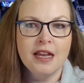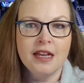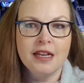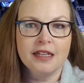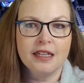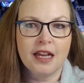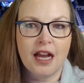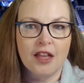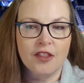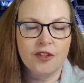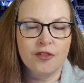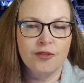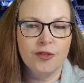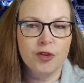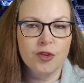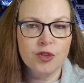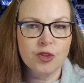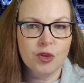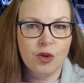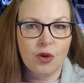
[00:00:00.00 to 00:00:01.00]
got the
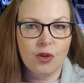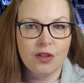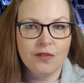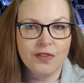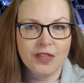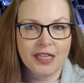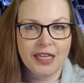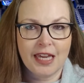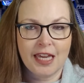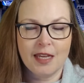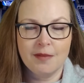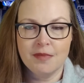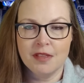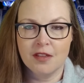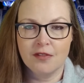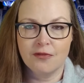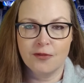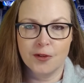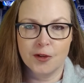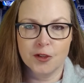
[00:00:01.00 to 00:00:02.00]
first goal of the game in
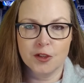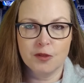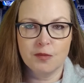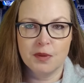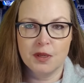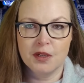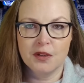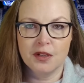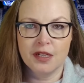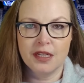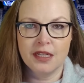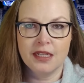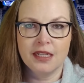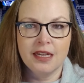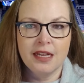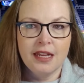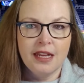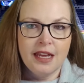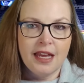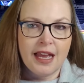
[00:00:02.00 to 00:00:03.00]
the first period,
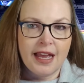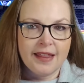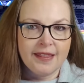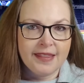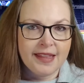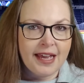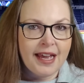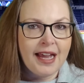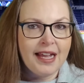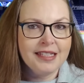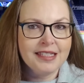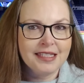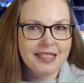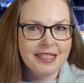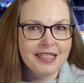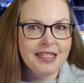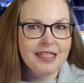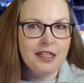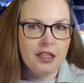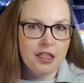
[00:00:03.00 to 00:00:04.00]
and that
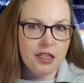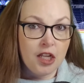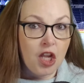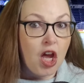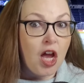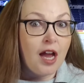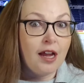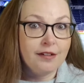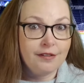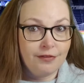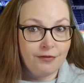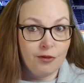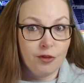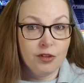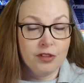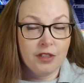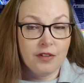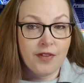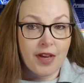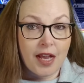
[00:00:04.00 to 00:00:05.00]
did a lot
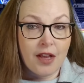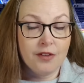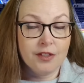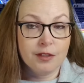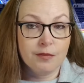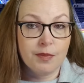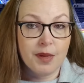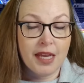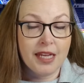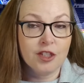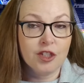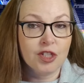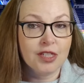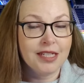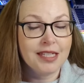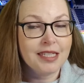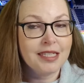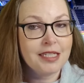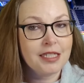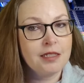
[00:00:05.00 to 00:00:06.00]
for Laval's bench. And
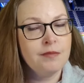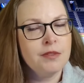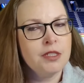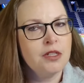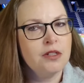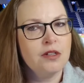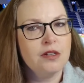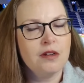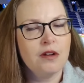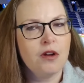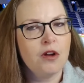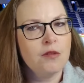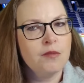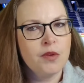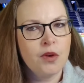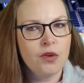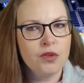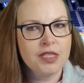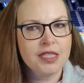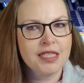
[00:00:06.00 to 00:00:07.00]
it seemed to
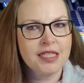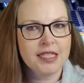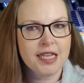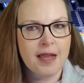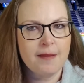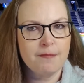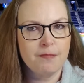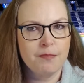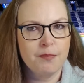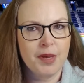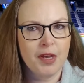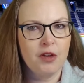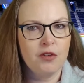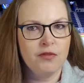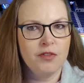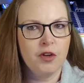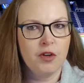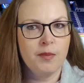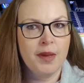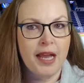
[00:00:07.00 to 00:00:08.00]
almost set
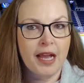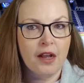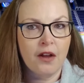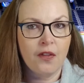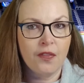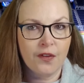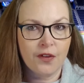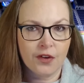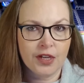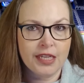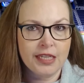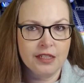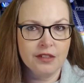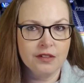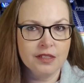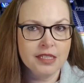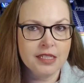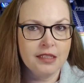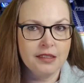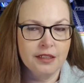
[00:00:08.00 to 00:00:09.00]
Belleville back on their
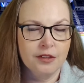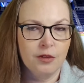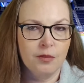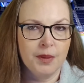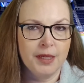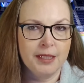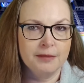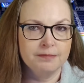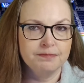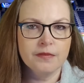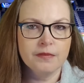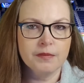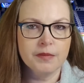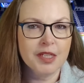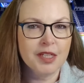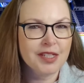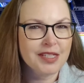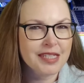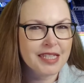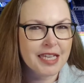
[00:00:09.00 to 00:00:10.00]
heels a little bit
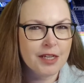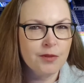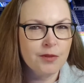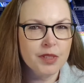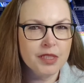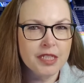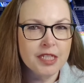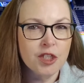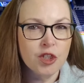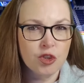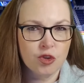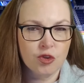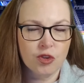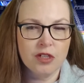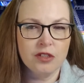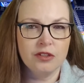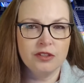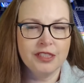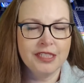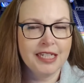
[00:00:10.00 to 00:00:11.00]
because they really
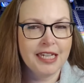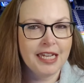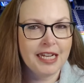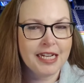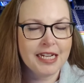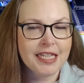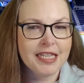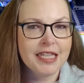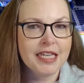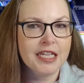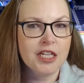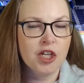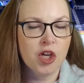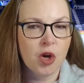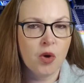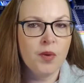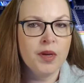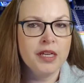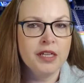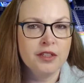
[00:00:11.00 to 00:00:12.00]
struggled to get anything
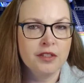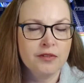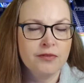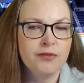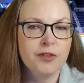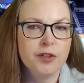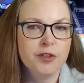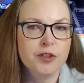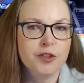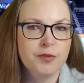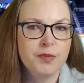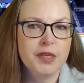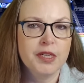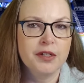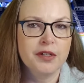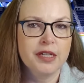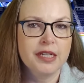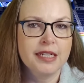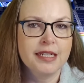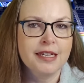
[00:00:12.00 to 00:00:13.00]
going in the first
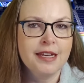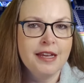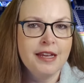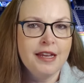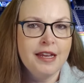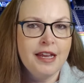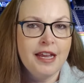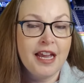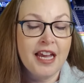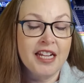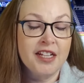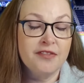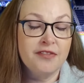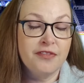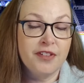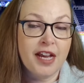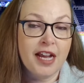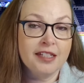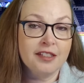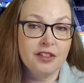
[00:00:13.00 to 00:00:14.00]
period. And in
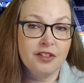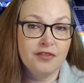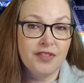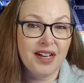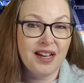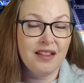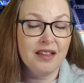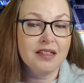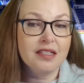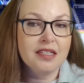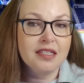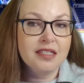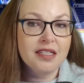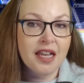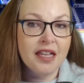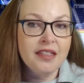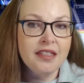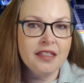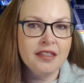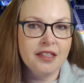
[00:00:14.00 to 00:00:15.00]
fact, Laval
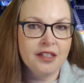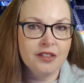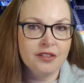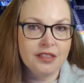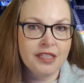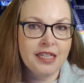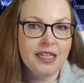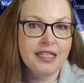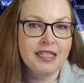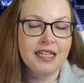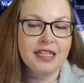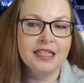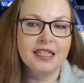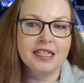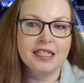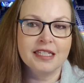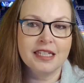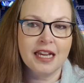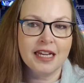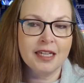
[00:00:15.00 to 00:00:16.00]
extended their lead in
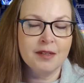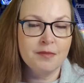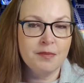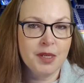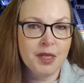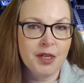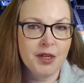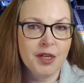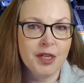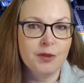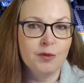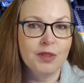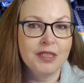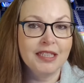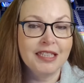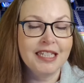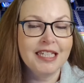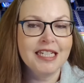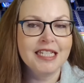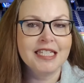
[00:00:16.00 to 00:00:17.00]
the second period when
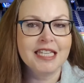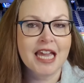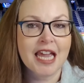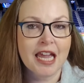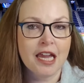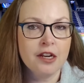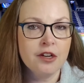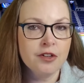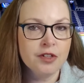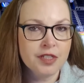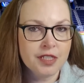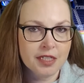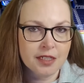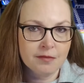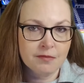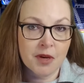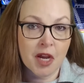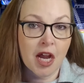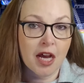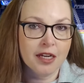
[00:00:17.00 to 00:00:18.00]
Elias
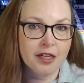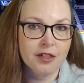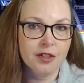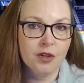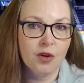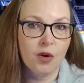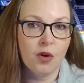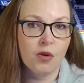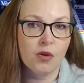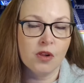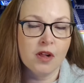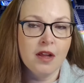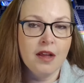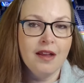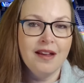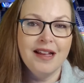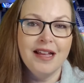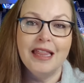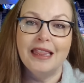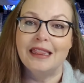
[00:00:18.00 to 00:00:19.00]
Anderson potted a goal
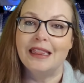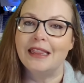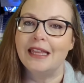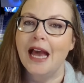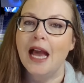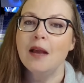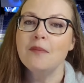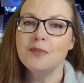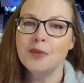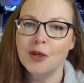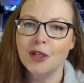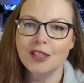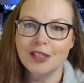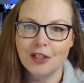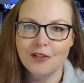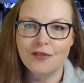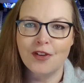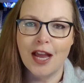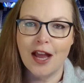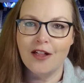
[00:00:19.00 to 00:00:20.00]
that put
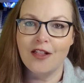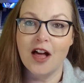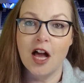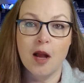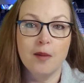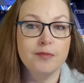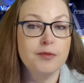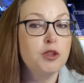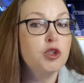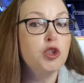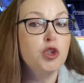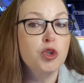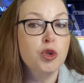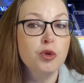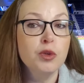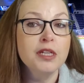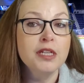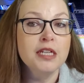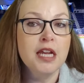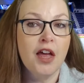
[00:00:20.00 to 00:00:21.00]
Laval up
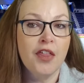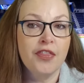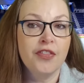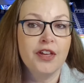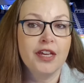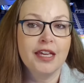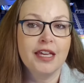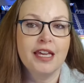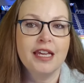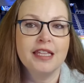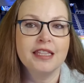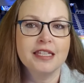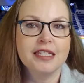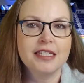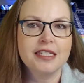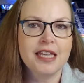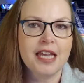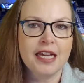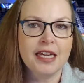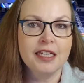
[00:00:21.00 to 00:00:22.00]
two to nothing in the
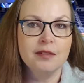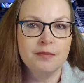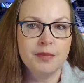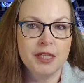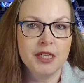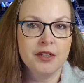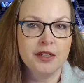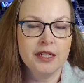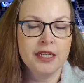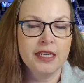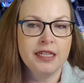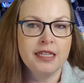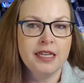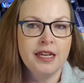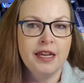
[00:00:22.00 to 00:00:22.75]
second period.